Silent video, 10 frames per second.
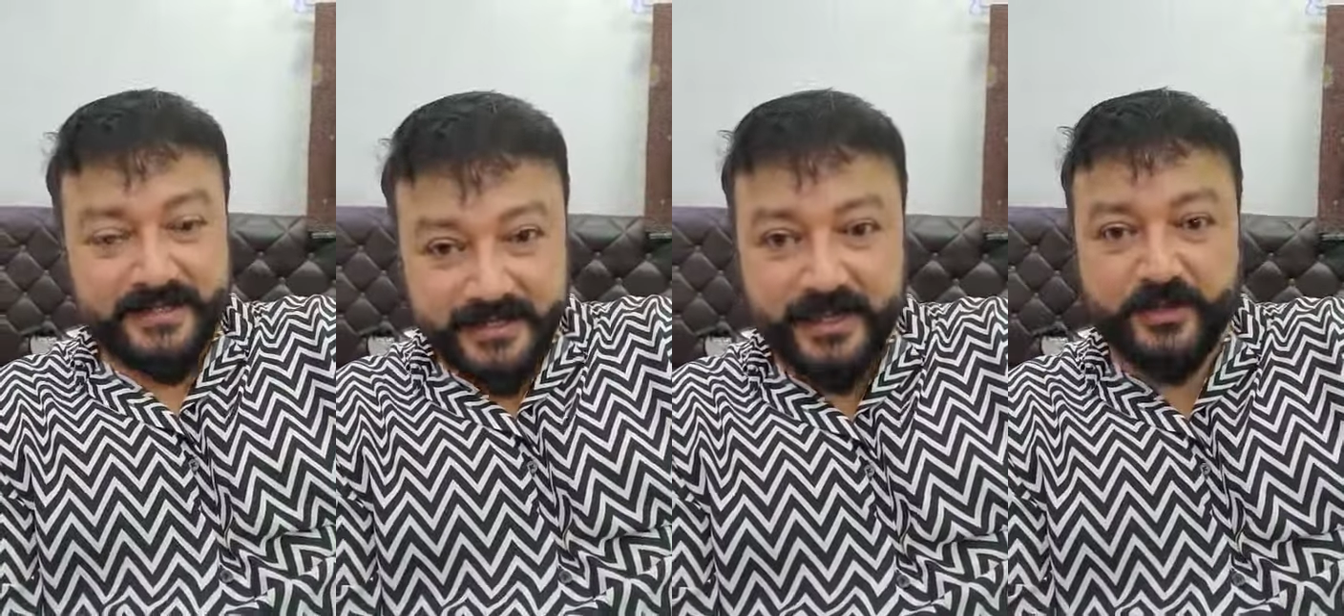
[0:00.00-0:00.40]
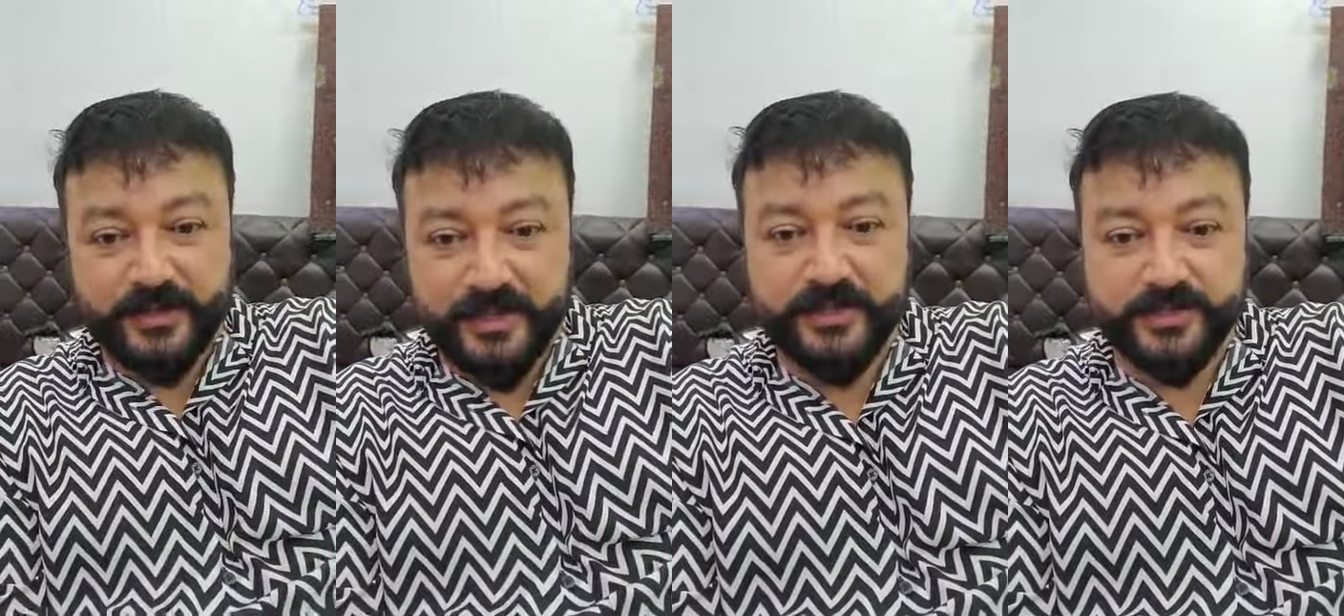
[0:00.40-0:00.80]
Thank
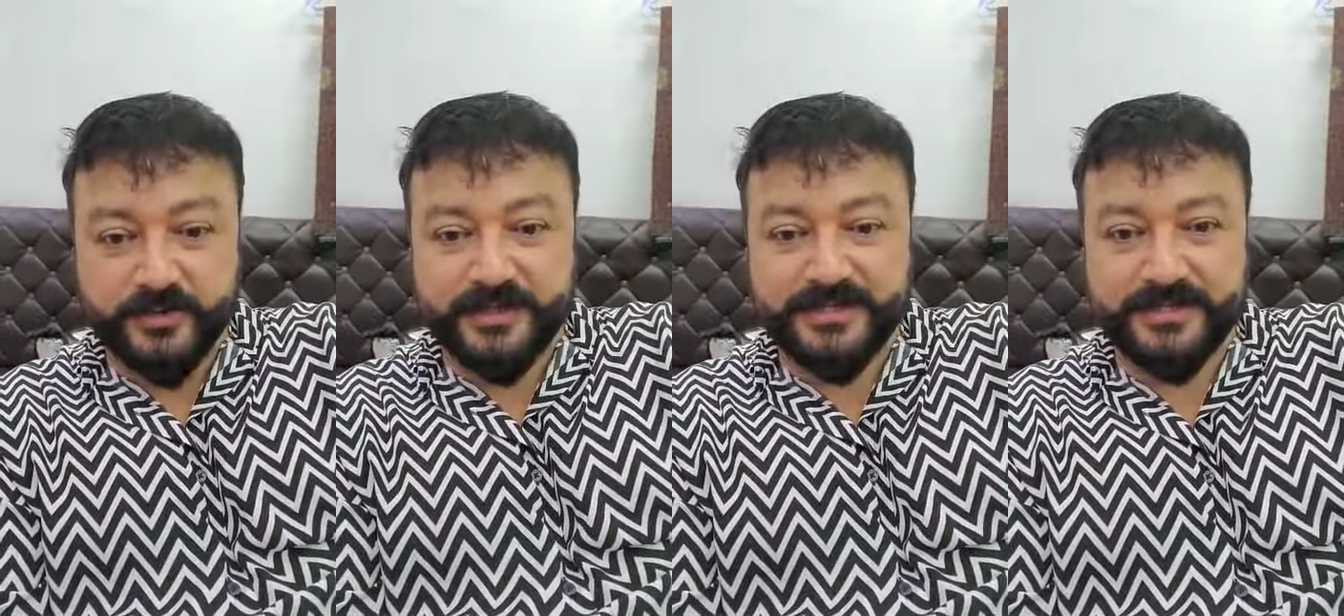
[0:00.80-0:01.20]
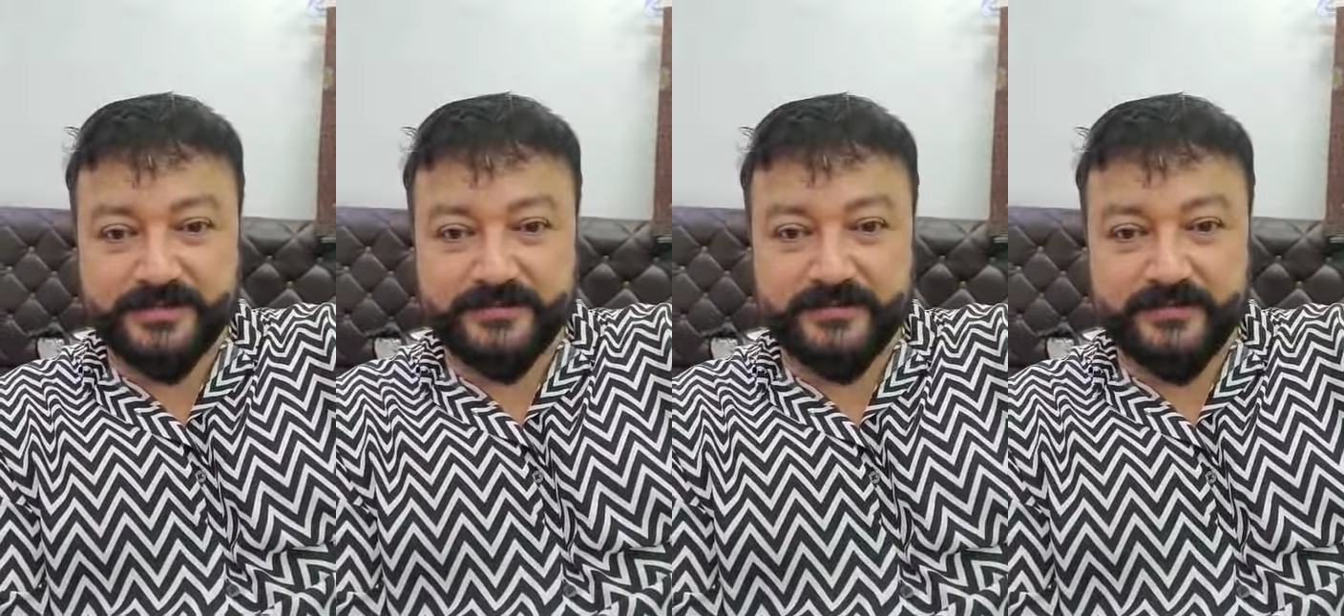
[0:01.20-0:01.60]
you so much.
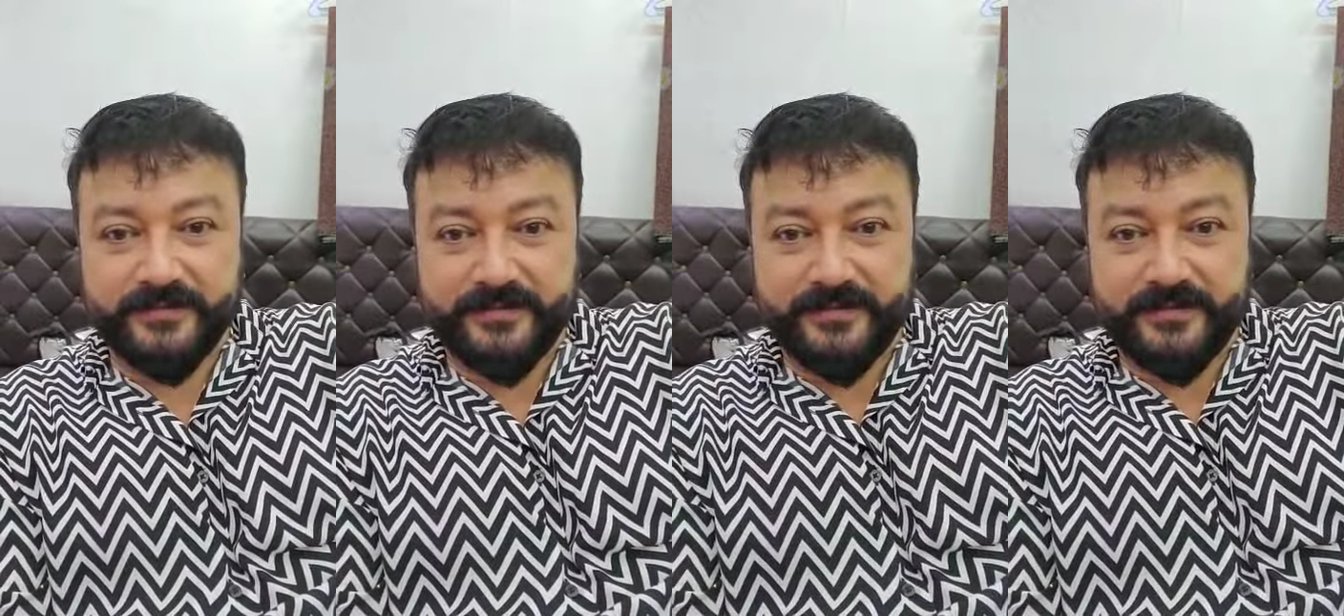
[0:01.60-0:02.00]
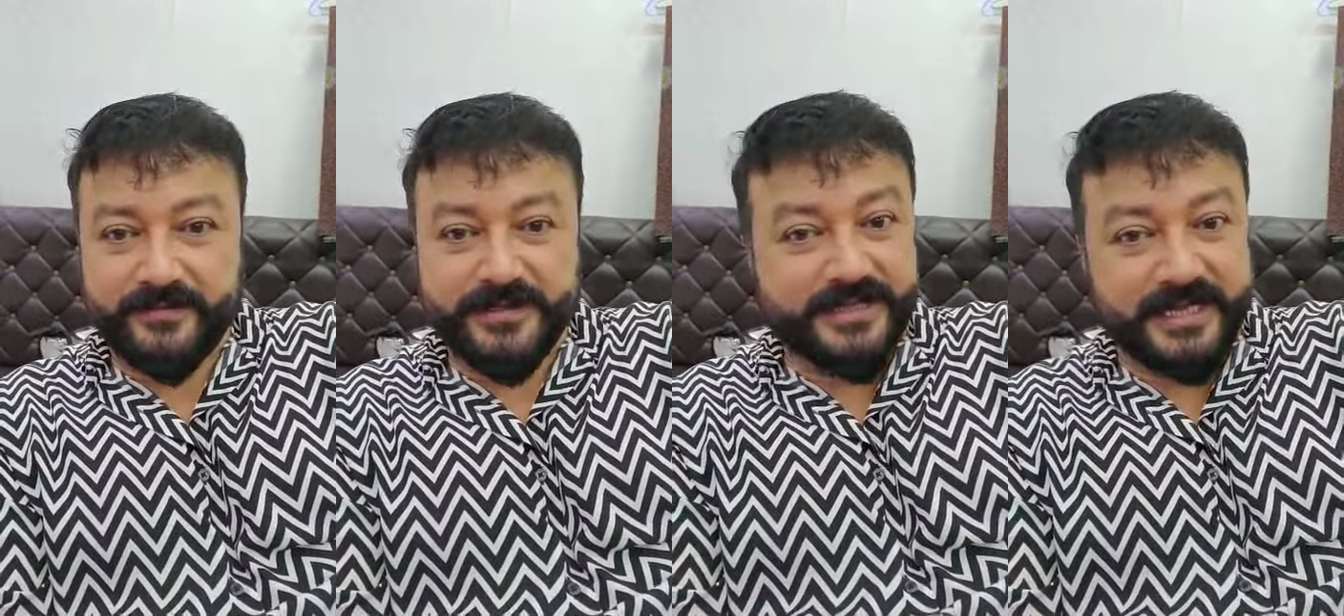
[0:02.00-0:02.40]

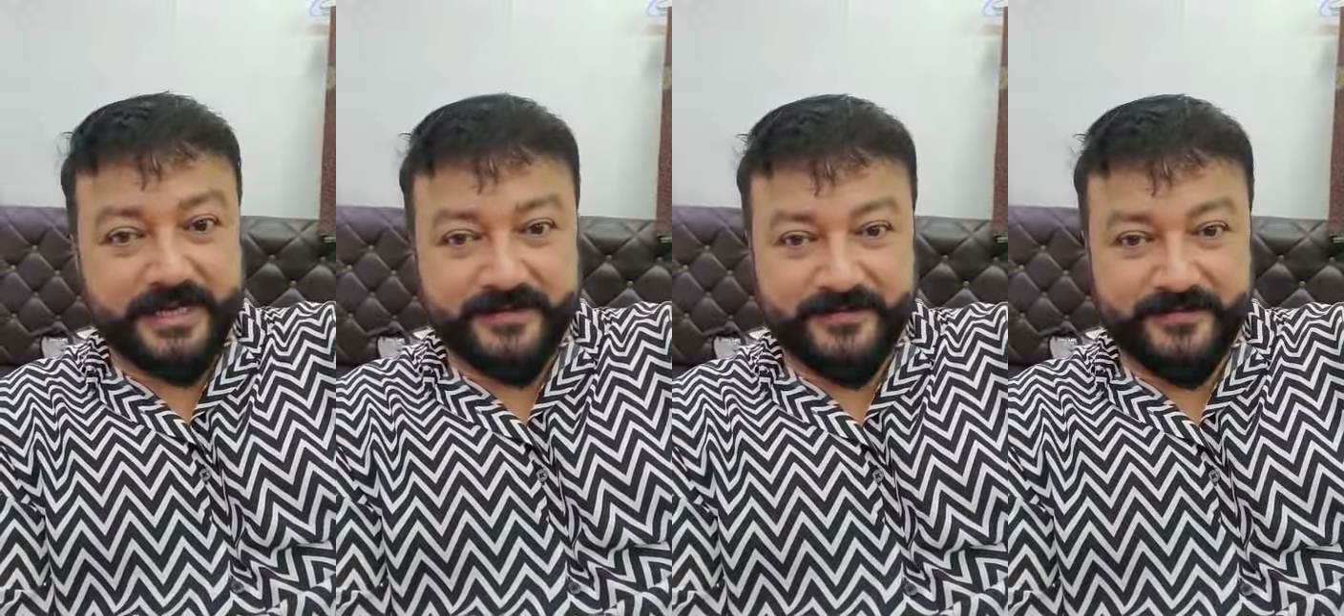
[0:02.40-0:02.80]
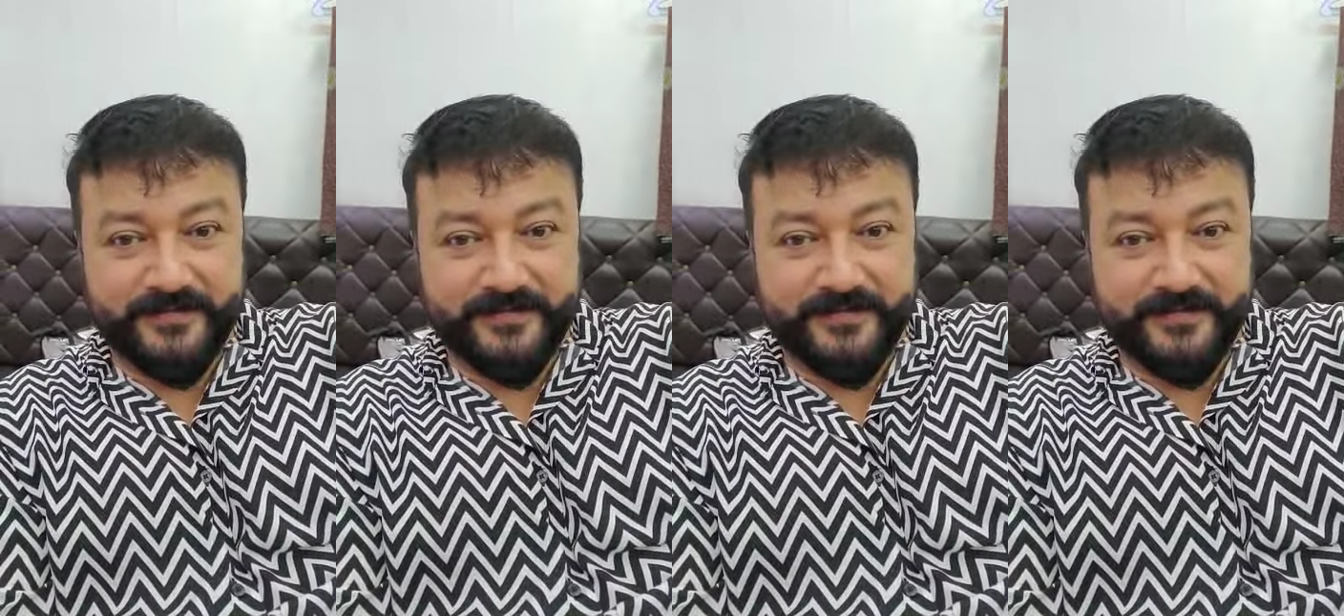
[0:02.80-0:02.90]
Jayaram.